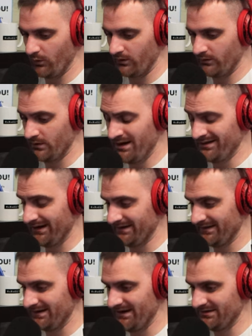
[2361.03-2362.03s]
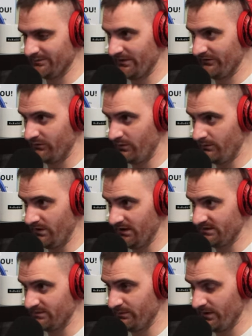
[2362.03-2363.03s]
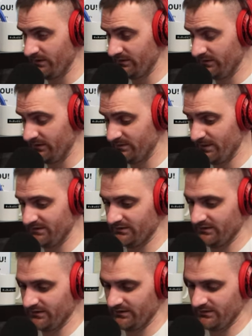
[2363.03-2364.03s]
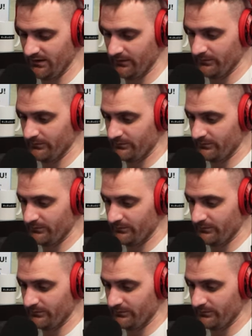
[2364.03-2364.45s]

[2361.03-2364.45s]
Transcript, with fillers: or like in the case of metformin, it's, bas it's basically um,